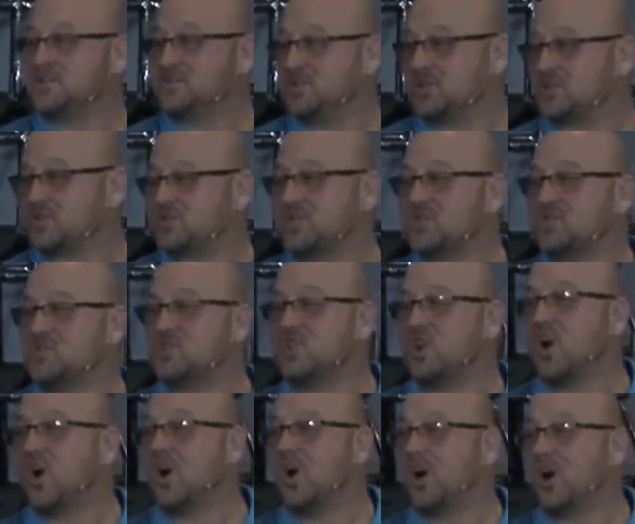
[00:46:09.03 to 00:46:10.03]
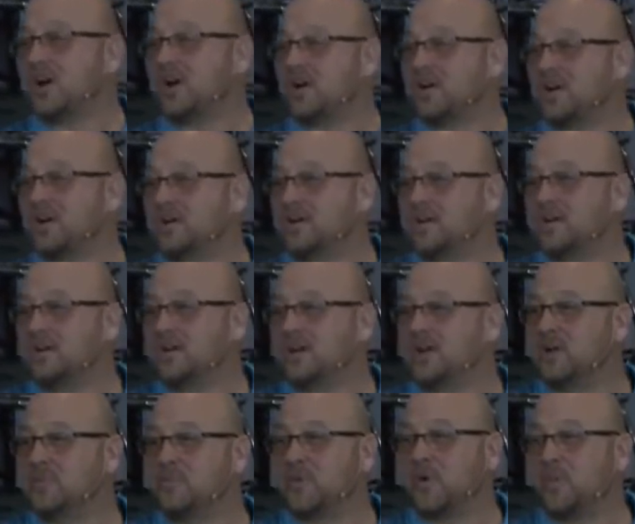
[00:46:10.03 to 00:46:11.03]
just a jar
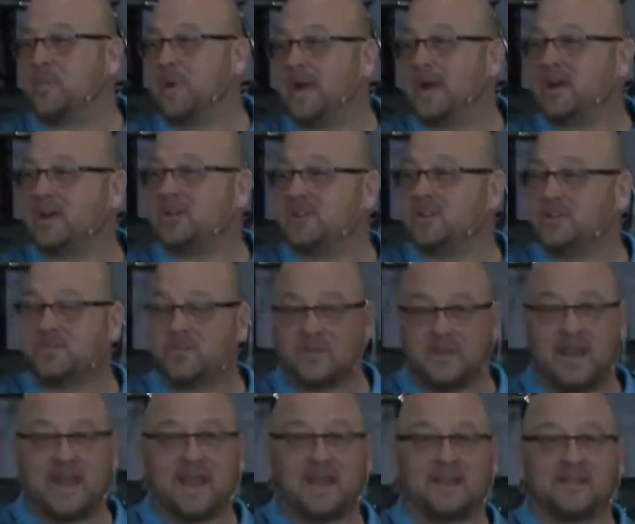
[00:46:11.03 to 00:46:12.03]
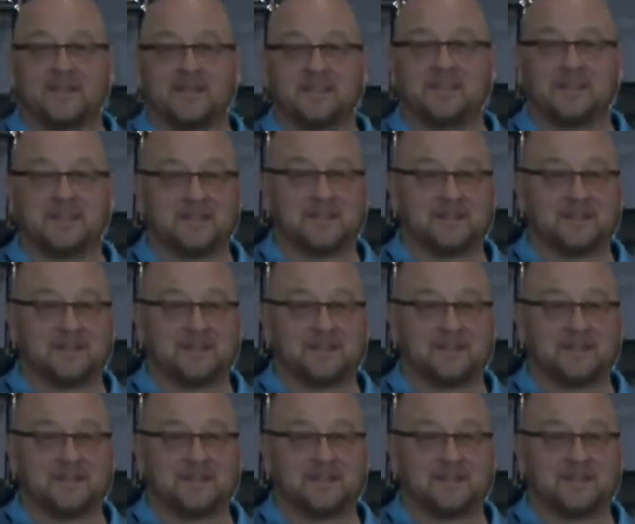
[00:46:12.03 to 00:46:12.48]
preparing you for death.